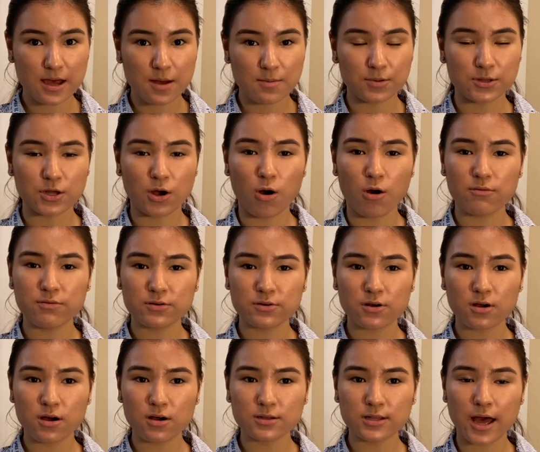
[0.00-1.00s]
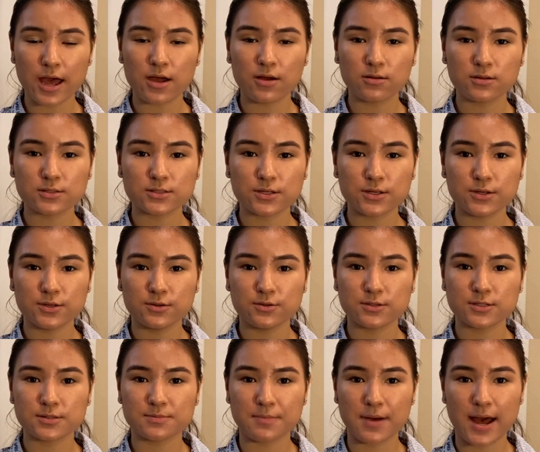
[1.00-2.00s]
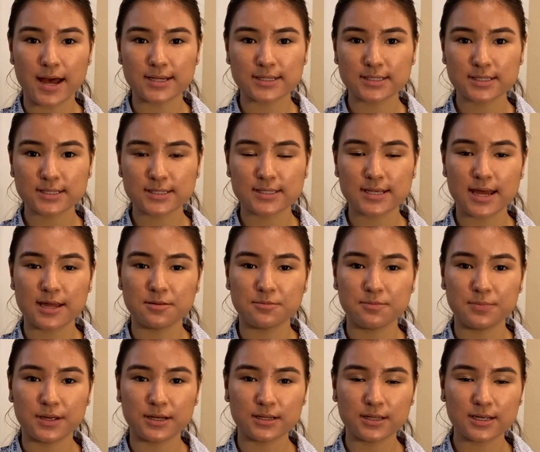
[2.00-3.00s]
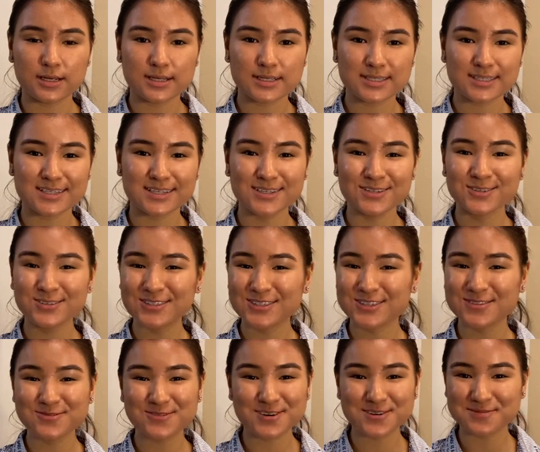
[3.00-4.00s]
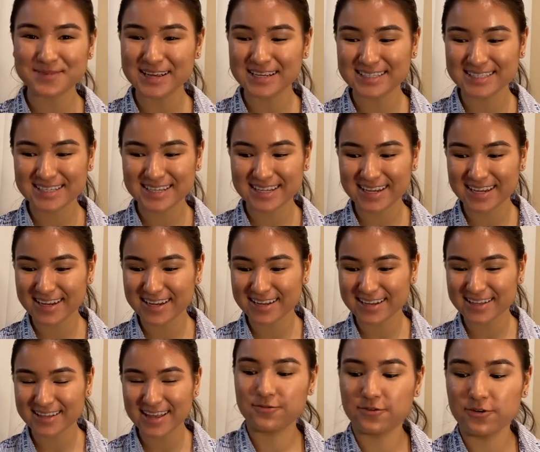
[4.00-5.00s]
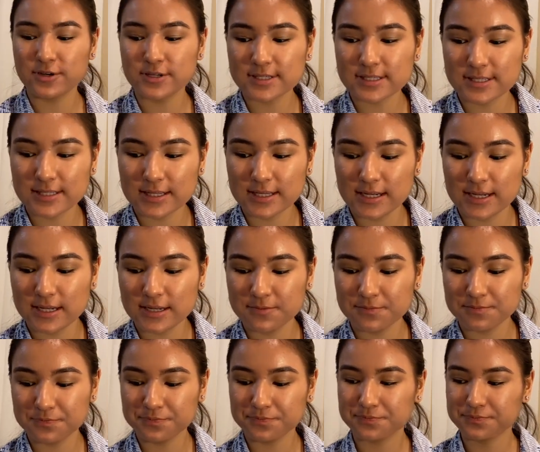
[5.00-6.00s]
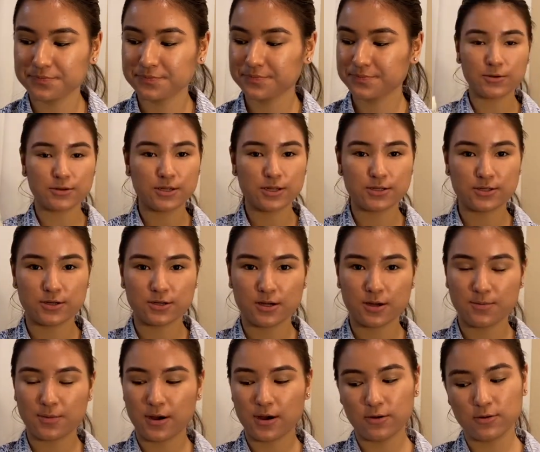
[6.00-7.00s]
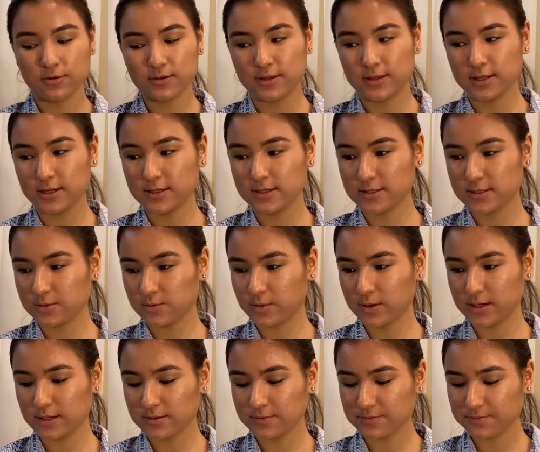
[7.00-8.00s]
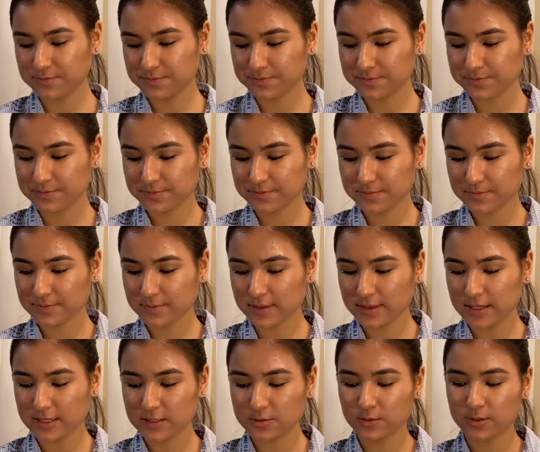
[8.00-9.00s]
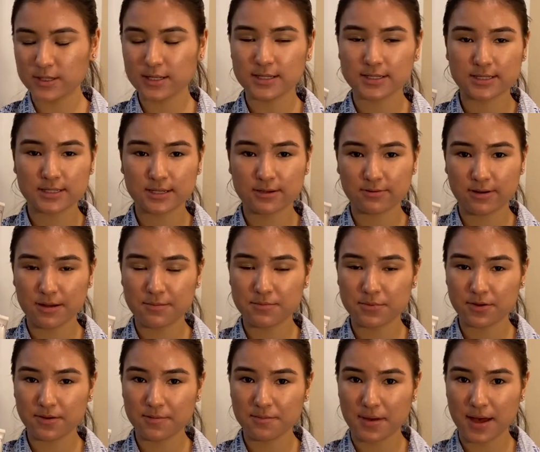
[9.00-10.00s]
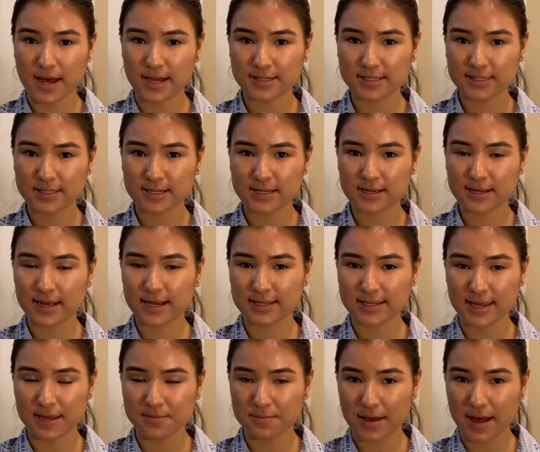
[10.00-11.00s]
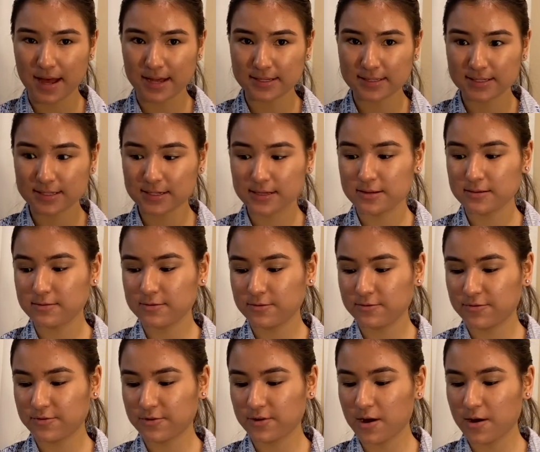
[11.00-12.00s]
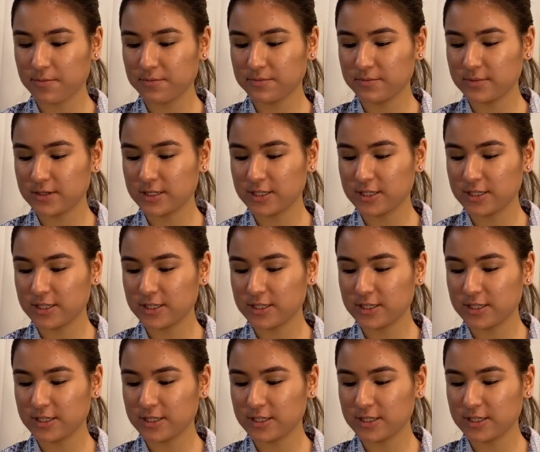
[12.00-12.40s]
But overall, I also use masks and peeling solution for my skin. Firstly, I'm gonna talk about this one. This one is cranberry mask, clay mask from